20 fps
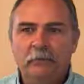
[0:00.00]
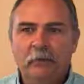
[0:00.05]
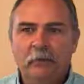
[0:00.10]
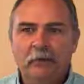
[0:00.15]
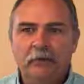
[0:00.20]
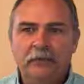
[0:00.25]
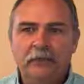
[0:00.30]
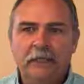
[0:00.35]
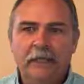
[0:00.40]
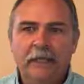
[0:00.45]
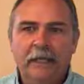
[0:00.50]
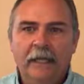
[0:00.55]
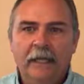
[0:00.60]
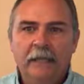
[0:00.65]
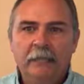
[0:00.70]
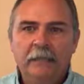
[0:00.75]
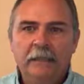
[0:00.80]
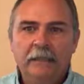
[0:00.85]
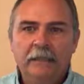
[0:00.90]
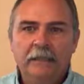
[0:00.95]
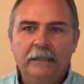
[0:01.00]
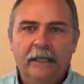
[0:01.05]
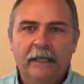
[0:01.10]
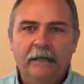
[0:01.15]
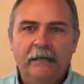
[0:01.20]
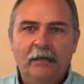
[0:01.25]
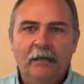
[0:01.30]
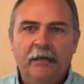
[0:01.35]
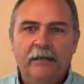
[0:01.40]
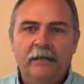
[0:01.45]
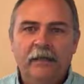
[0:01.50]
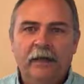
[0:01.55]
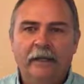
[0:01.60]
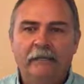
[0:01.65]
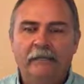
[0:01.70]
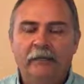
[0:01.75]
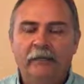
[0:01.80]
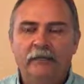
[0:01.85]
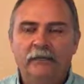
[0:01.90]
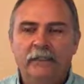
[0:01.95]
boards and meet together online for a